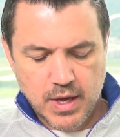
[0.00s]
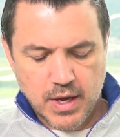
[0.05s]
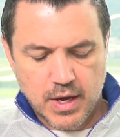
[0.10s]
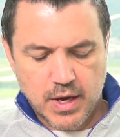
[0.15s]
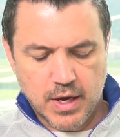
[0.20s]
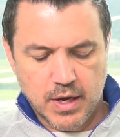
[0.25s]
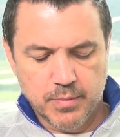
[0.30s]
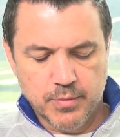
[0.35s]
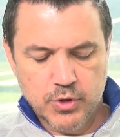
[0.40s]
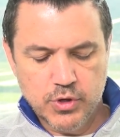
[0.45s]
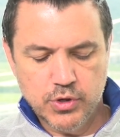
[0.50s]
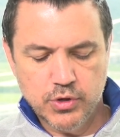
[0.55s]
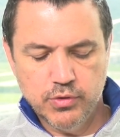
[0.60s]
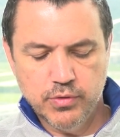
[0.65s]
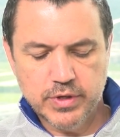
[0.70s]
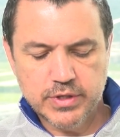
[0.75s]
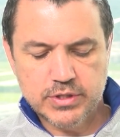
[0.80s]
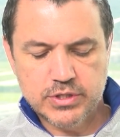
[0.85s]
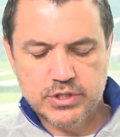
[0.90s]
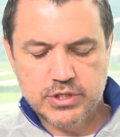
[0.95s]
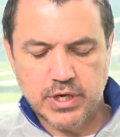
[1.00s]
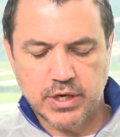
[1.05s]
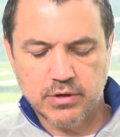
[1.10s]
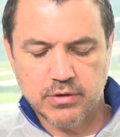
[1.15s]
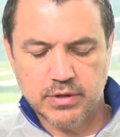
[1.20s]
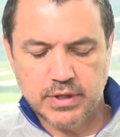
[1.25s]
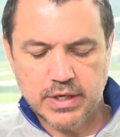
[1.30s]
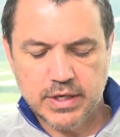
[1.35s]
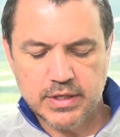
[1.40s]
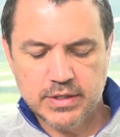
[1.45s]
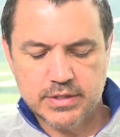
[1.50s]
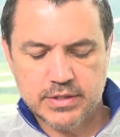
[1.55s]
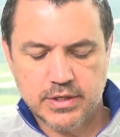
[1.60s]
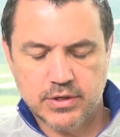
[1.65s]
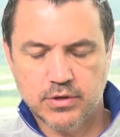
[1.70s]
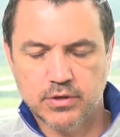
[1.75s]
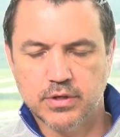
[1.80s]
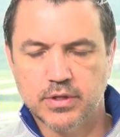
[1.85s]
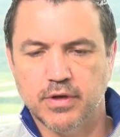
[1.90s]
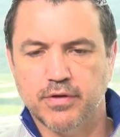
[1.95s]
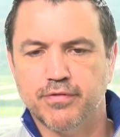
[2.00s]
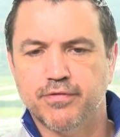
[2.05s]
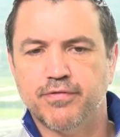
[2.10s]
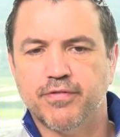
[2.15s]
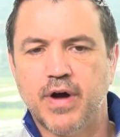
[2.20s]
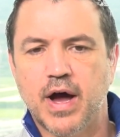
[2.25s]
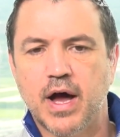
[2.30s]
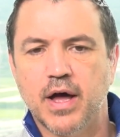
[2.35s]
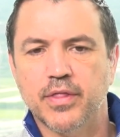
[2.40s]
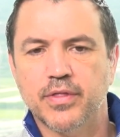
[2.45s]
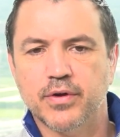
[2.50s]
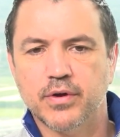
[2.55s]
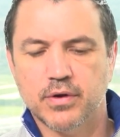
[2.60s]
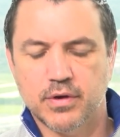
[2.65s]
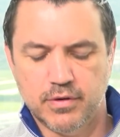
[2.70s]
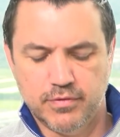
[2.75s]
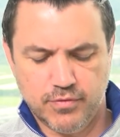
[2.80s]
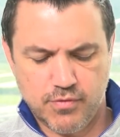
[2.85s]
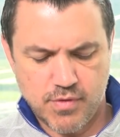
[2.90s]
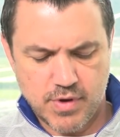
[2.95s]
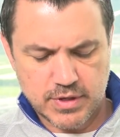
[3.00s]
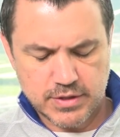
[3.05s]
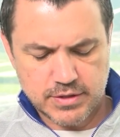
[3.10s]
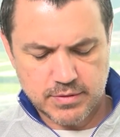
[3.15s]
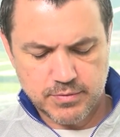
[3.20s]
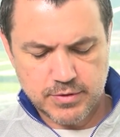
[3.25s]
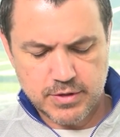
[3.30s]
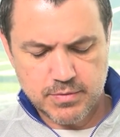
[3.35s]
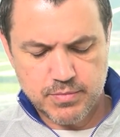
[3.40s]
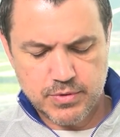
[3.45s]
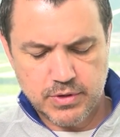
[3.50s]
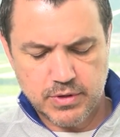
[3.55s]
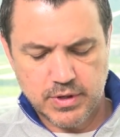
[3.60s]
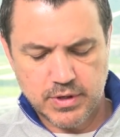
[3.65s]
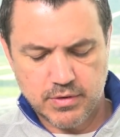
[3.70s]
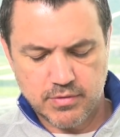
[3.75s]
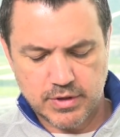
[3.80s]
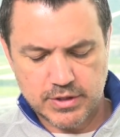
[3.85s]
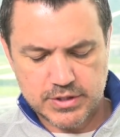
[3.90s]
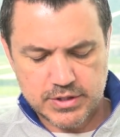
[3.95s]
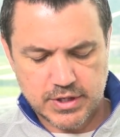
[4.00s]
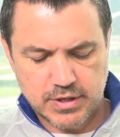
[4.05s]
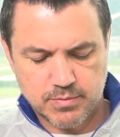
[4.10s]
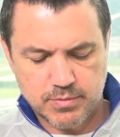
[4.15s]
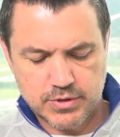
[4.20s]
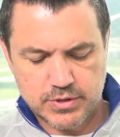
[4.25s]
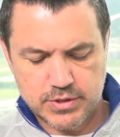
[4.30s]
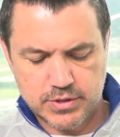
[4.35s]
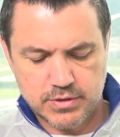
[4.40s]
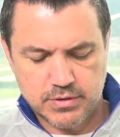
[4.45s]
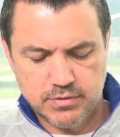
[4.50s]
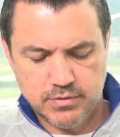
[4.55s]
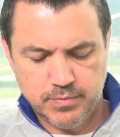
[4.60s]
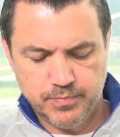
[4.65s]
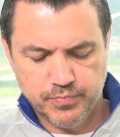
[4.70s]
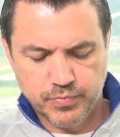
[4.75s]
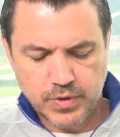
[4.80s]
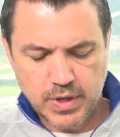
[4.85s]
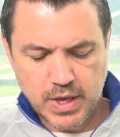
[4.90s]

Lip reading: Who is generally considered the father of quantum computing? Question number 2.